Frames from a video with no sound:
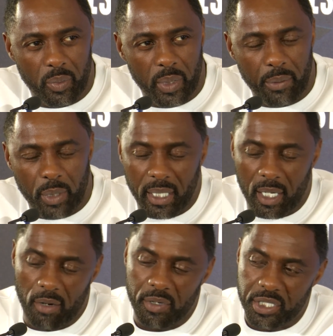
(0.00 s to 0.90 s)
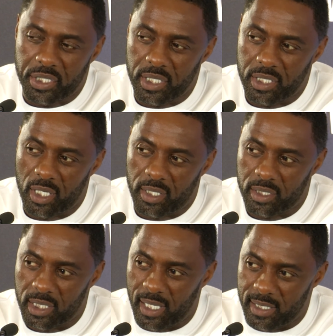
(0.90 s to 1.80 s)
we, we encouraged each other
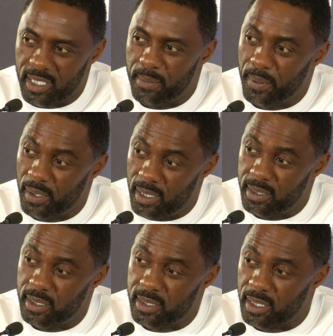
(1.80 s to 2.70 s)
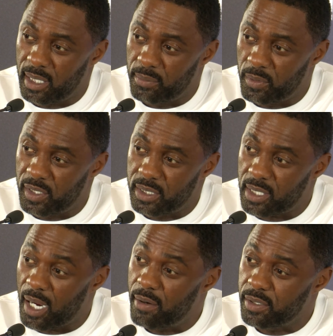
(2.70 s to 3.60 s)
to get deeper under the skin with these
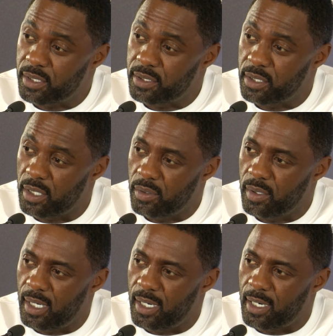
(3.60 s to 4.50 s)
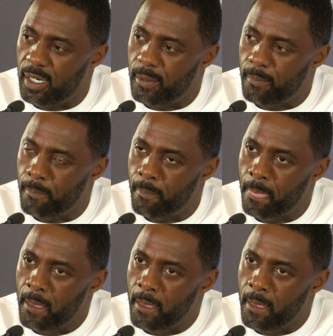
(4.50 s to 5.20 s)
characters, you know. Um,